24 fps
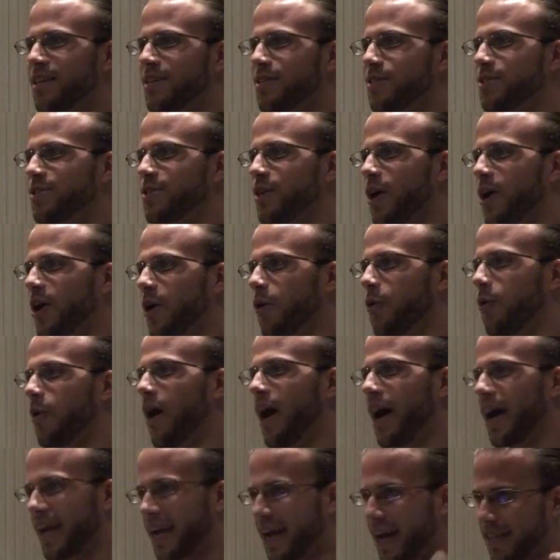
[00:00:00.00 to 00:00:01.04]
So
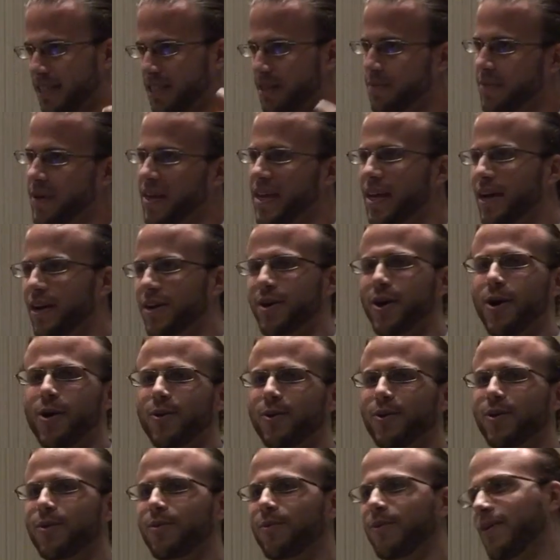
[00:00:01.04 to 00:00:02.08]
I got to be a
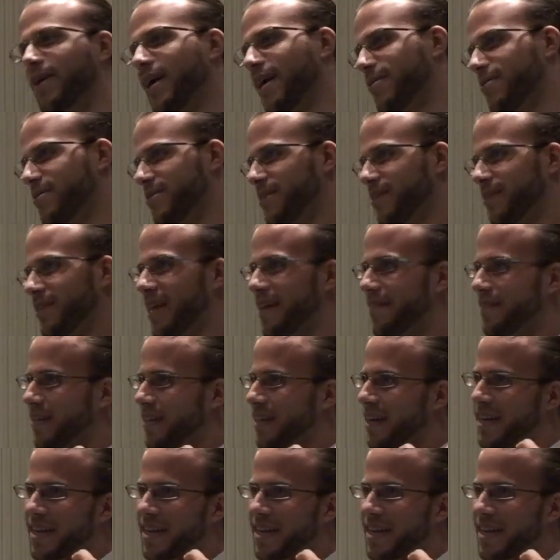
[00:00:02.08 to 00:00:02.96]
coder when I was 11.